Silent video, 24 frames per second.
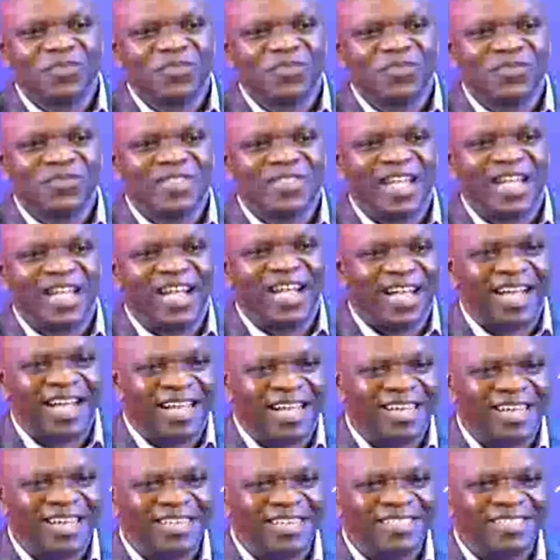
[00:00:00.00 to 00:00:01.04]

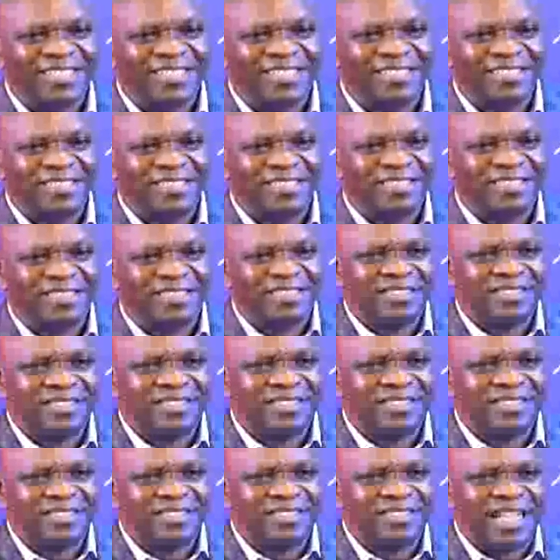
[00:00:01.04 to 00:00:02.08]
And
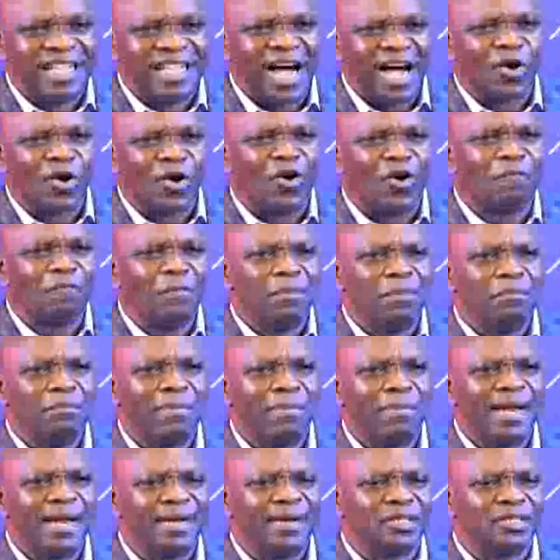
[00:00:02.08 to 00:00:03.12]
God made
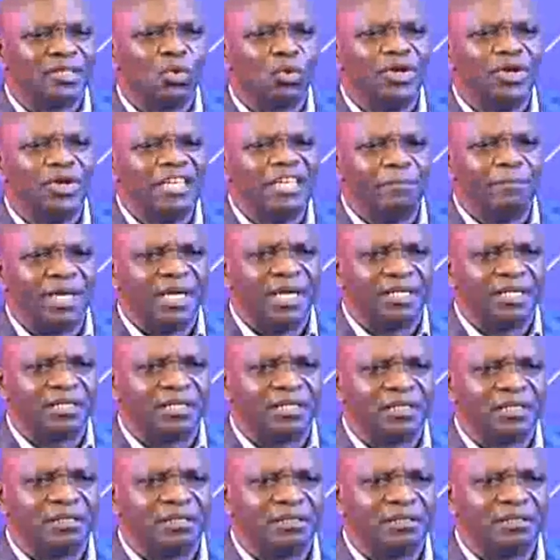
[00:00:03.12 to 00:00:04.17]
man in his own image
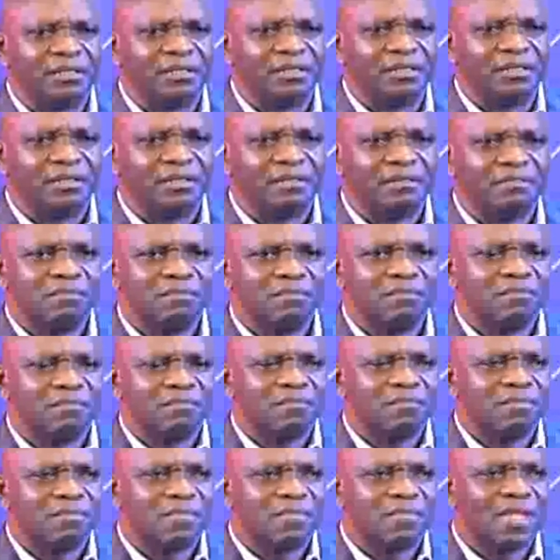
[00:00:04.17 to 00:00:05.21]

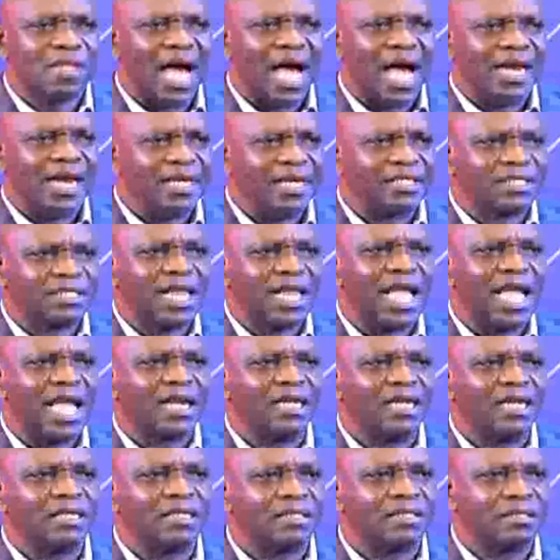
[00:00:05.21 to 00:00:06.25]
and in his
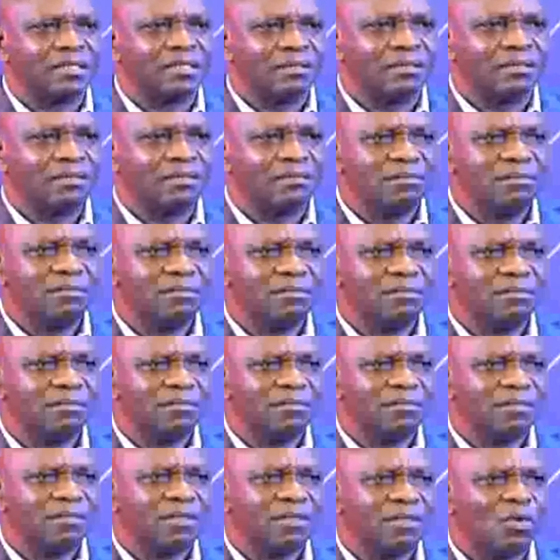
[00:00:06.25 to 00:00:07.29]
likeness.
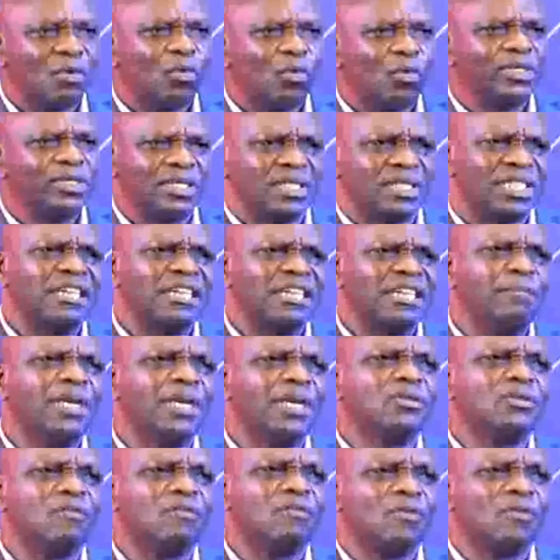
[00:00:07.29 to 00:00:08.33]
What is the image
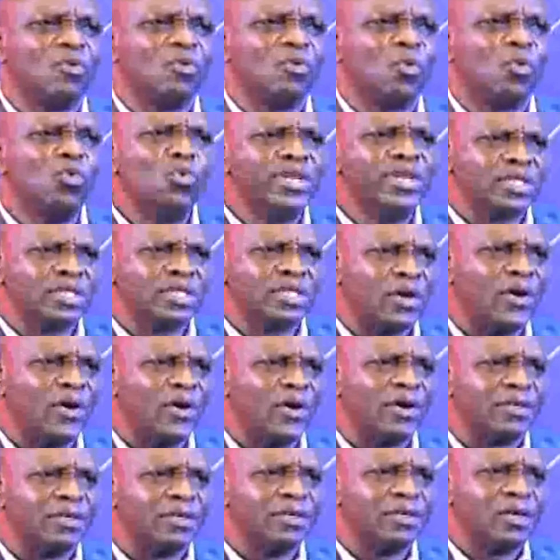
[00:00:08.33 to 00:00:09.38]
of God? Who is God?
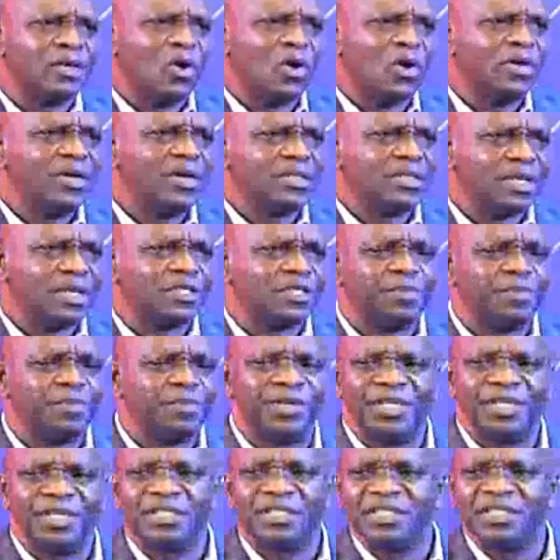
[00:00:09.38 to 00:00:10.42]
God is a
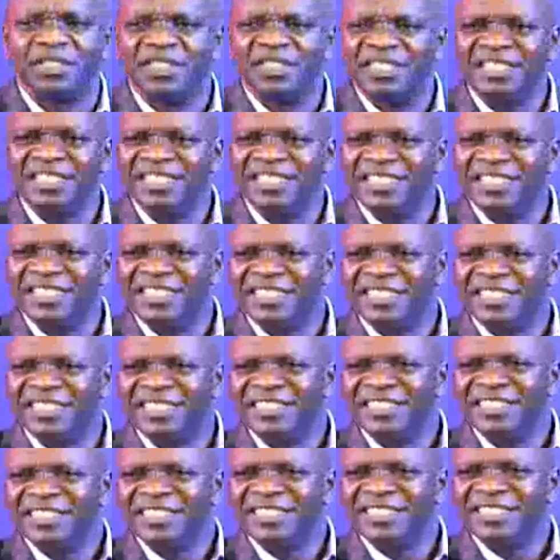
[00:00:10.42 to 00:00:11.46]
spirit.
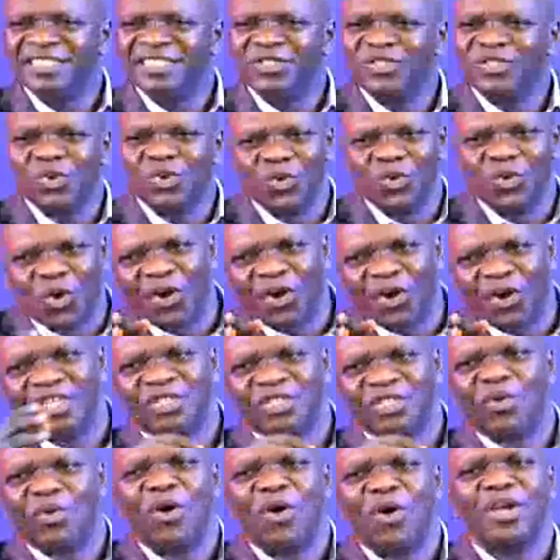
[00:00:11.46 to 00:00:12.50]
So God is the
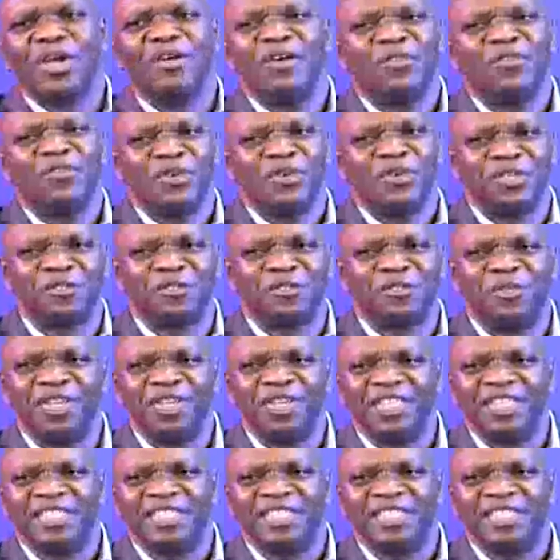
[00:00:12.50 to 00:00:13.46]
one who gave you the spirit.